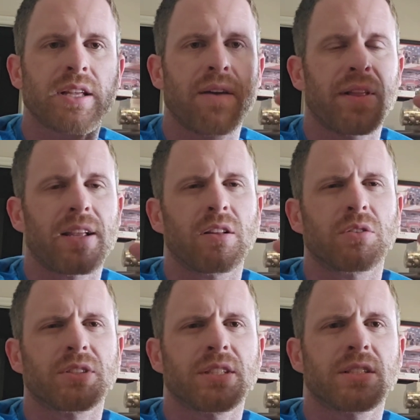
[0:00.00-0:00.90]
They have like a
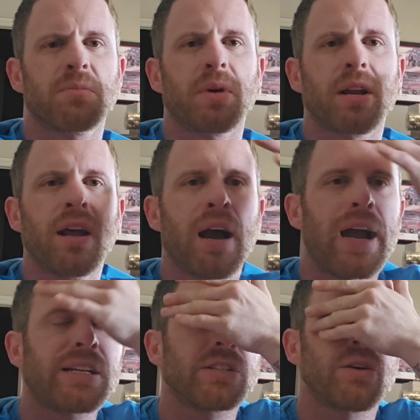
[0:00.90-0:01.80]
little system, but
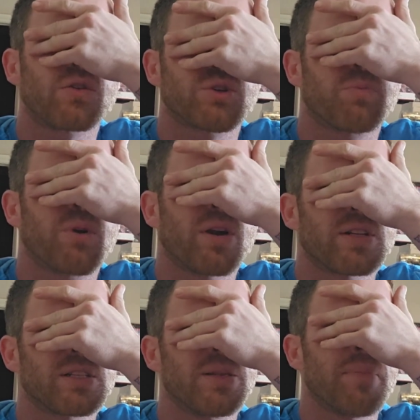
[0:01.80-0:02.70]
I actually also put on
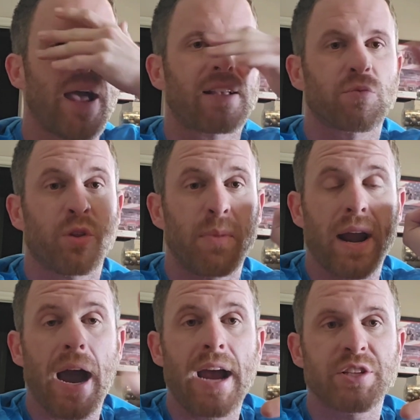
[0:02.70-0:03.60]
a sleep mask with
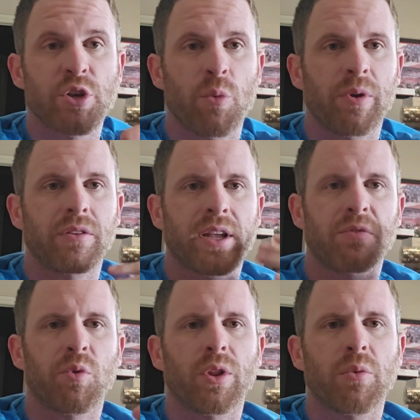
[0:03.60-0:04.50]
my eyes open,
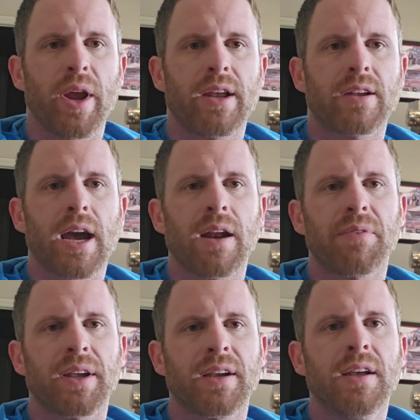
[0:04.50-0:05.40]
like fully awake, kind
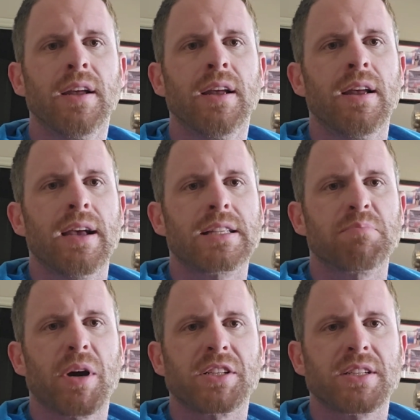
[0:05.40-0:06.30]
of like
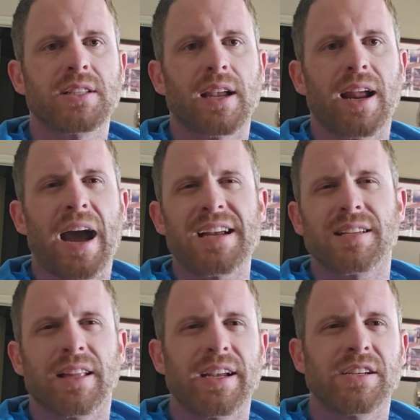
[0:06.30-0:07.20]
as much as like an
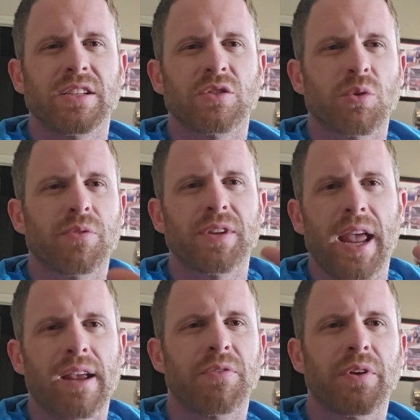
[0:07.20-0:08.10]
isolation sort of
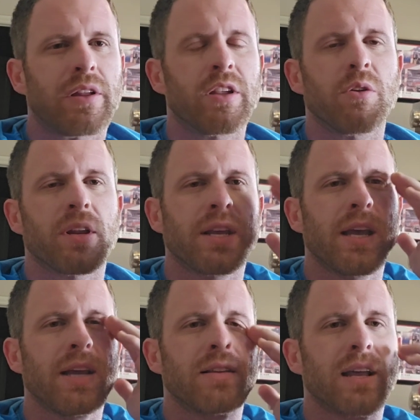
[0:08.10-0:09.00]
tank feeling you can
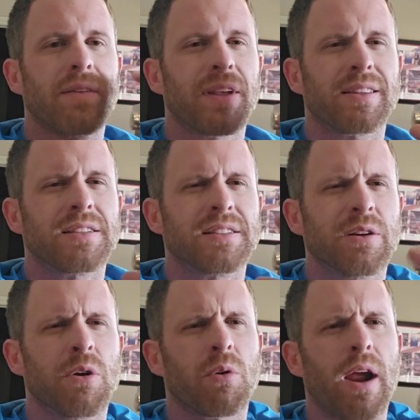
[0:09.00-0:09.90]
get. They have like this
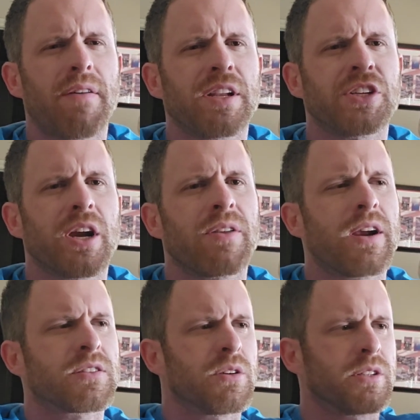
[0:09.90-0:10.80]
0 gravity chair
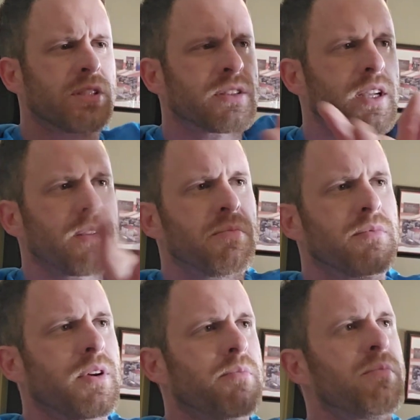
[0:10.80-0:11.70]
there, so it's just like
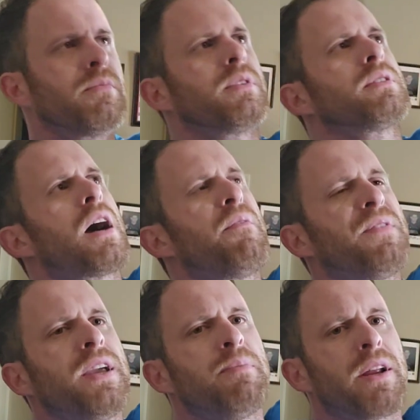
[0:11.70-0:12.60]
I'm
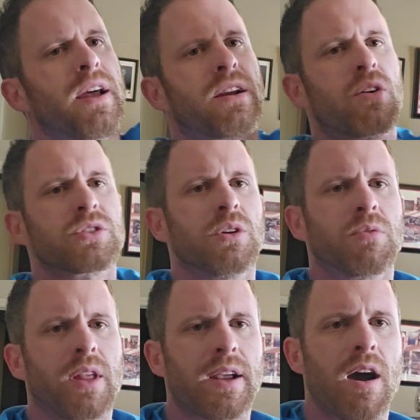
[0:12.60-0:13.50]
comfy, but like
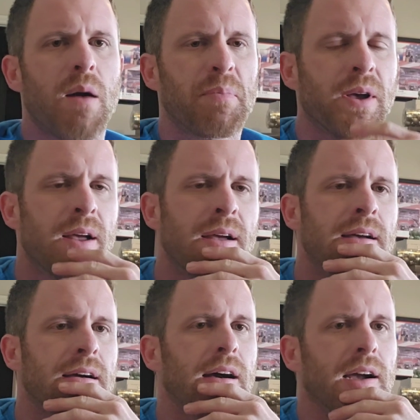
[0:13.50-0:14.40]
also like up.
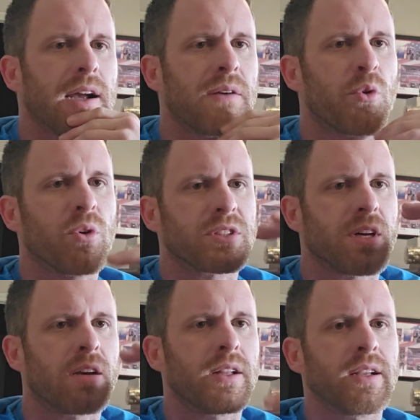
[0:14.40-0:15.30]
Kind of
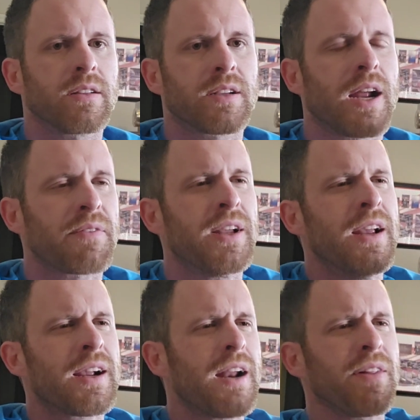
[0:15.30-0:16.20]
horizontally, kind
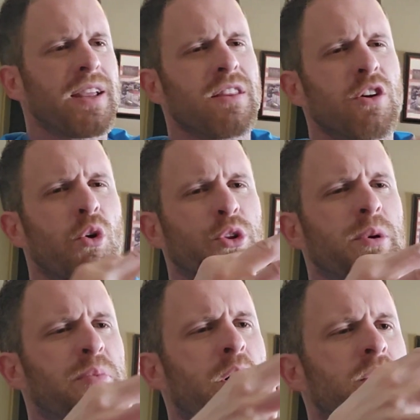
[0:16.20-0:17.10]
of like in the
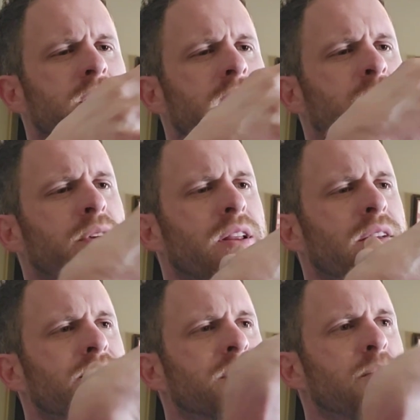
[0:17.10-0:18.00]
ultimate pose, like
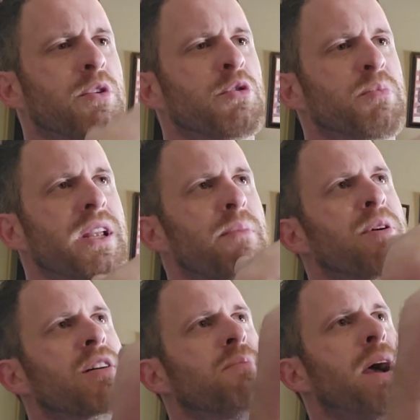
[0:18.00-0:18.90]
of someone who's being
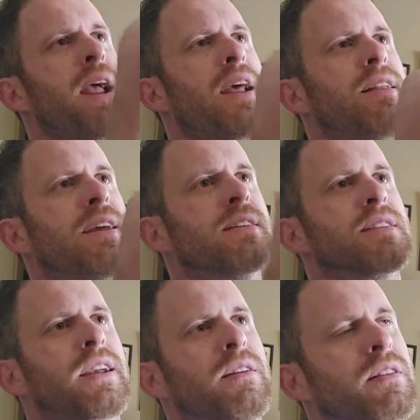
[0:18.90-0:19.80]
abducted by
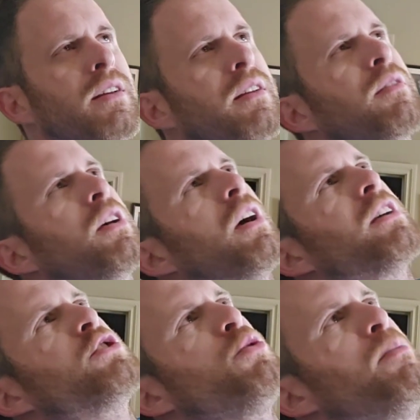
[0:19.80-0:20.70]
aliens. Like
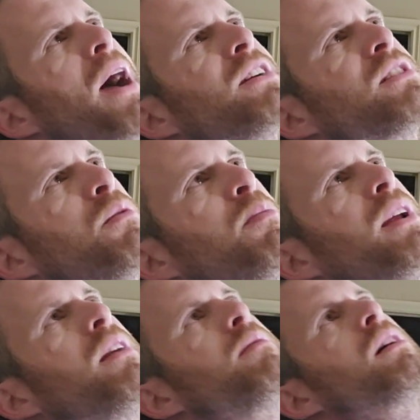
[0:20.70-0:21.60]
as you imagine someone
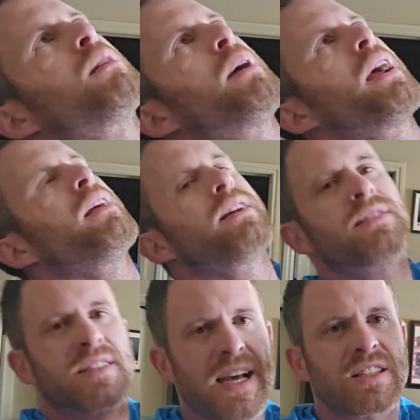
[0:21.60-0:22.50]
being abducted by
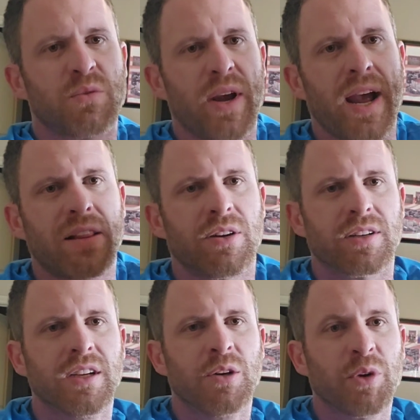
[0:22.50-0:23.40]
aliens, that's the way I
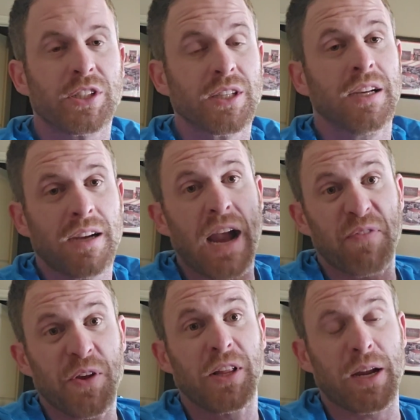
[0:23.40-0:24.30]
look. Which I
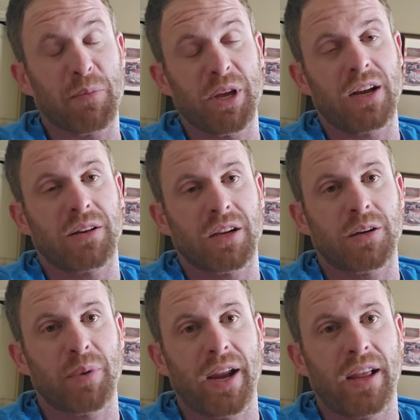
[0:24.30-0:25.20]
feel like I'm being
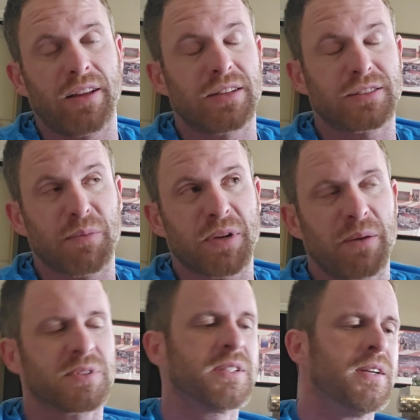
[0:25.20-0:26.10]
abducted by aliens
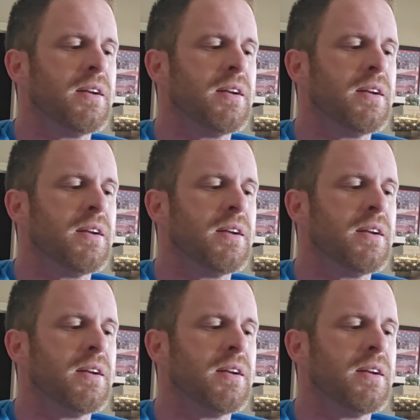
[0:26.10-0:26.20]
sometimes.